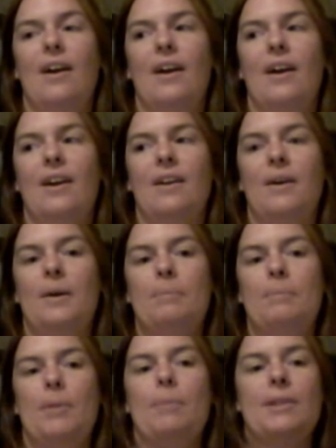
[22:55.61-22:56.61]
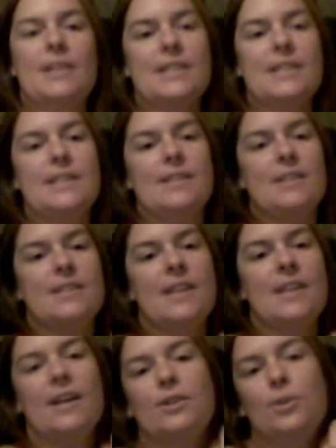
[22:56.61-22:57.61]
And I mean, this
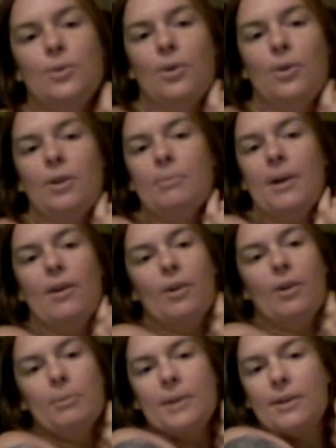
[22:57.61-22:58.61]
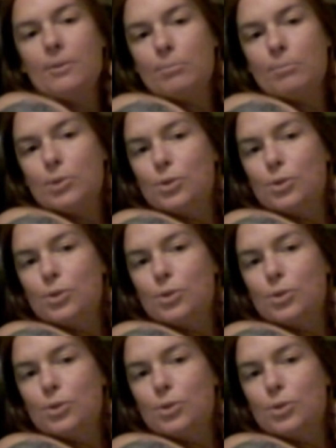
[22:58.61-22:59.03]
tattoo on my arm here,